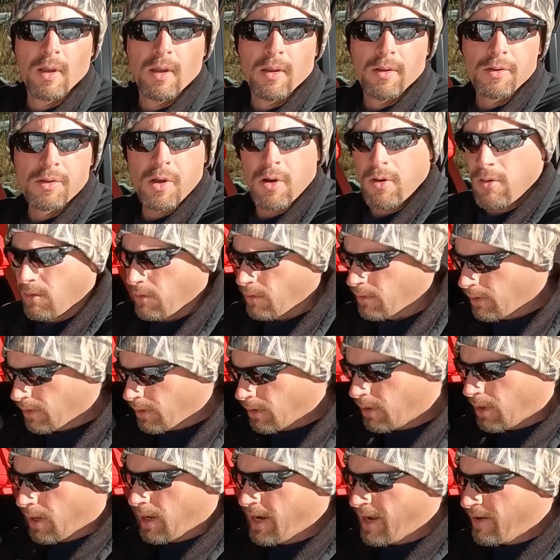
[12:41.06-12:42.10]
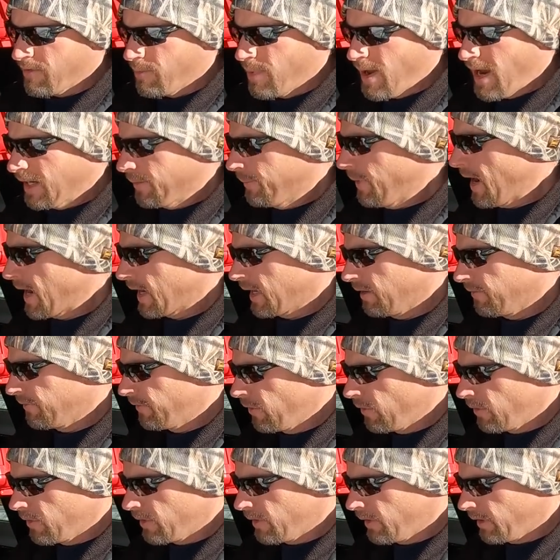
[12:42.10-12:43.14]
So I have backpacking
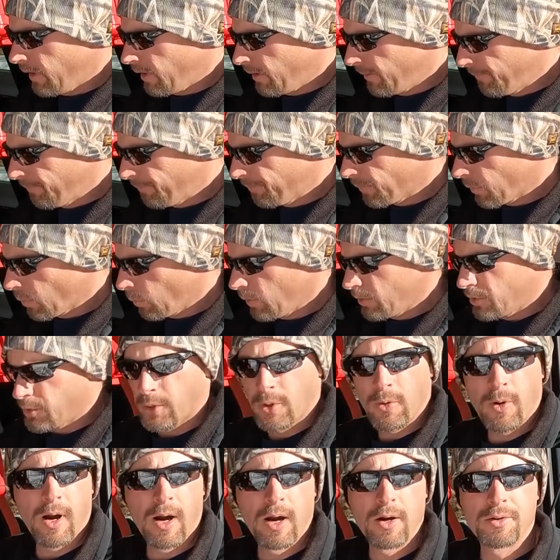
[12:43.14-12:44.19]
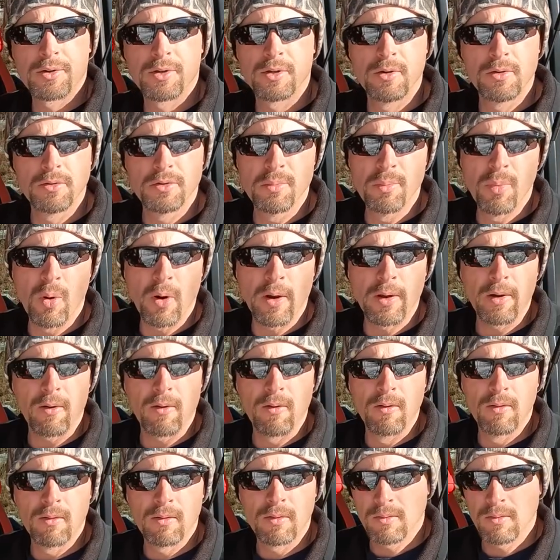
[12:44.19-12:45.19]
food in here, which requires you to boil